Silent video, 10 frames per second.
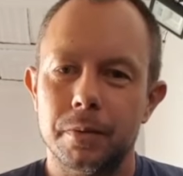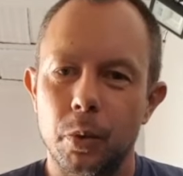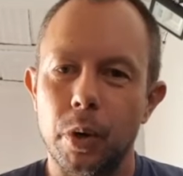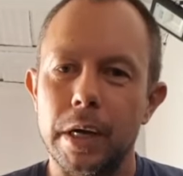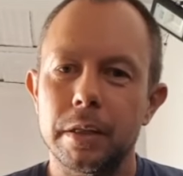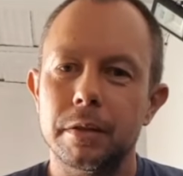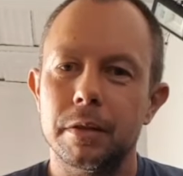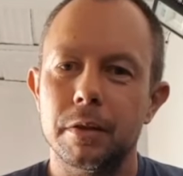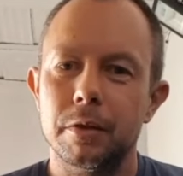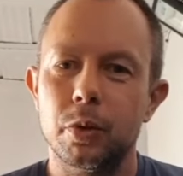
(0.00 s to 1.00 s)
Wait
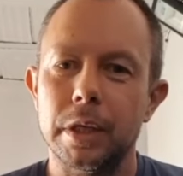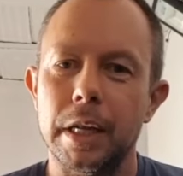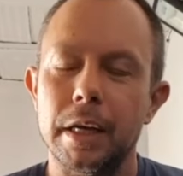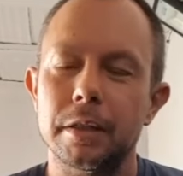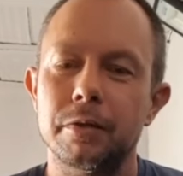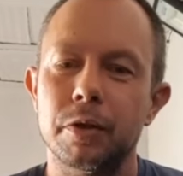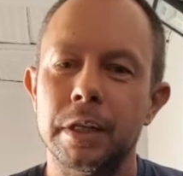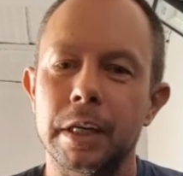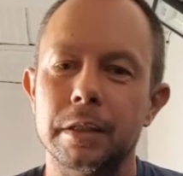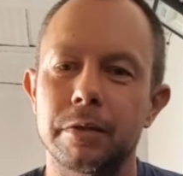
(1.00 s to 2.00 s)
3 days for the
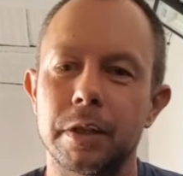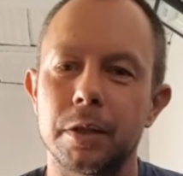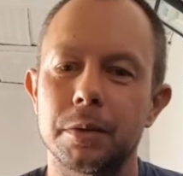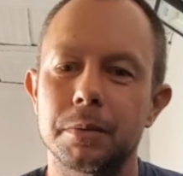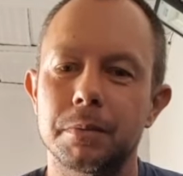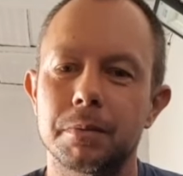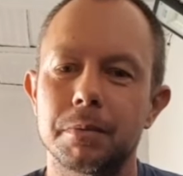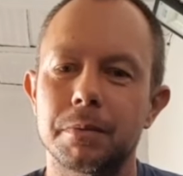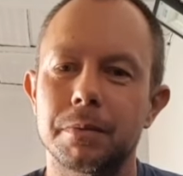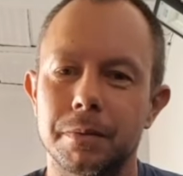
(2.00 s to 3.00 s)
next video.
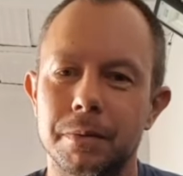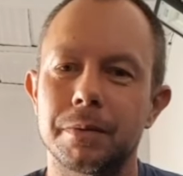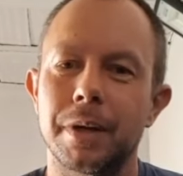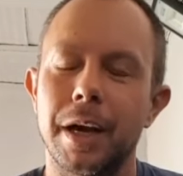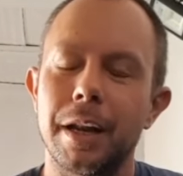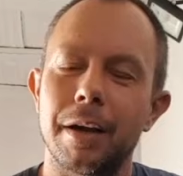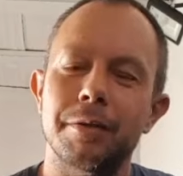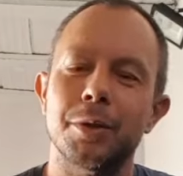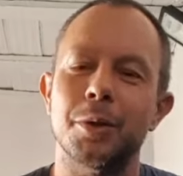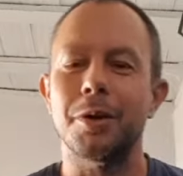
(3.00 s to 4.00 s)
I love
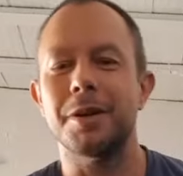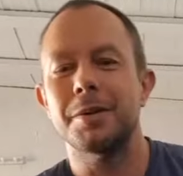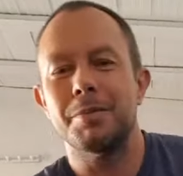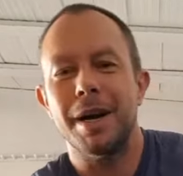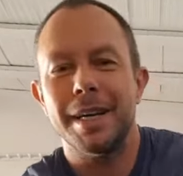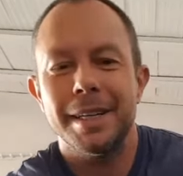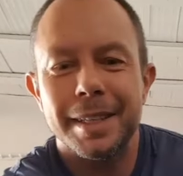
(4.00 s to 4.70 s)
you all. Bye.